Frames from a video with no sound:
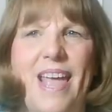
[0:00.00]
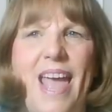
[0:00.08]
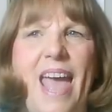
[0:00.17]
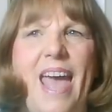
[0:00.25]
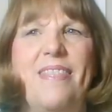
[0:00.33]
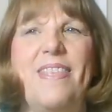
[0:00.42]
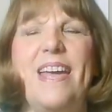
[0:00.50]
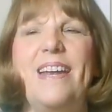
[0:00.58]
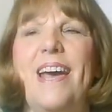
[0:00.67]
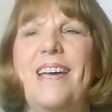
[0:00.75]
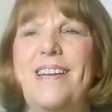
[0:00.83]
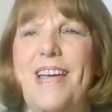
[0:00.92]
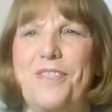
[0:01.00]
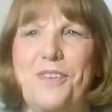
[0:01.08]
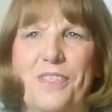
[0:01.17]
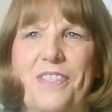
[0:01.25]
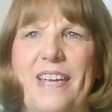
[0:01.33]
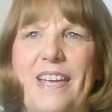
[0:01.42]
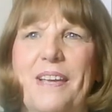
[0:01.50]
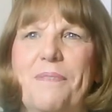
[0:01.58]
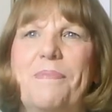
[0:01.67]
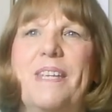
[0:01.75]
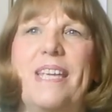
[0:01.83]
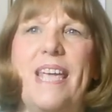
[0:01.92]
And then another thing,
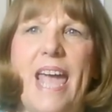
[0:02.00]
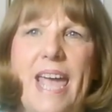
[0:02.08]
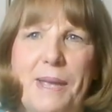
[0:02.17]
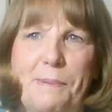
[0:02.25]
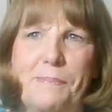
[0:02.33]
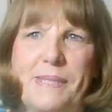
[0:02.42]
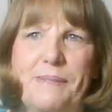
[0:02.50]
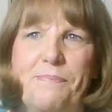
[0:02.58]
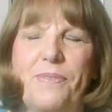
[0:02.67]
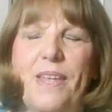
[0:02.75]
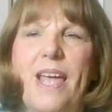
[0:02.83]
games.